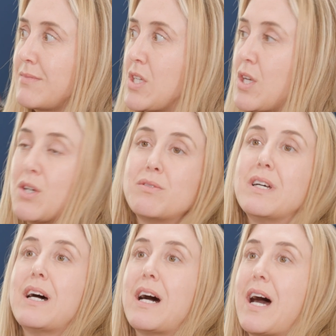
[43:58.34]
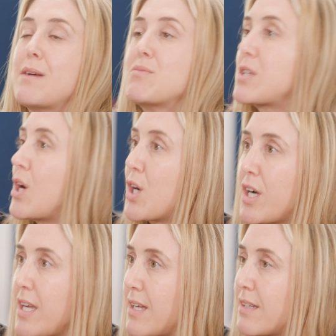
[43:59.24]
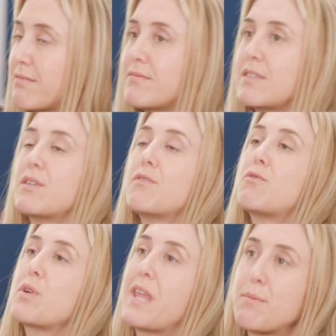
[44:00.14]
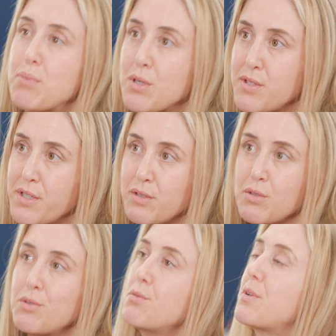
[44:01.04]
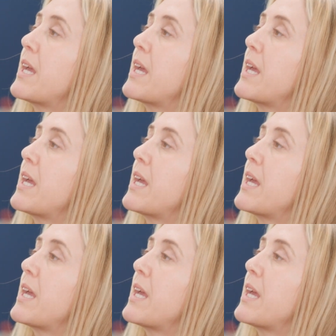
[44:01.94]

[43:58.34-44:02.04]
You know, I'm sorry for that person who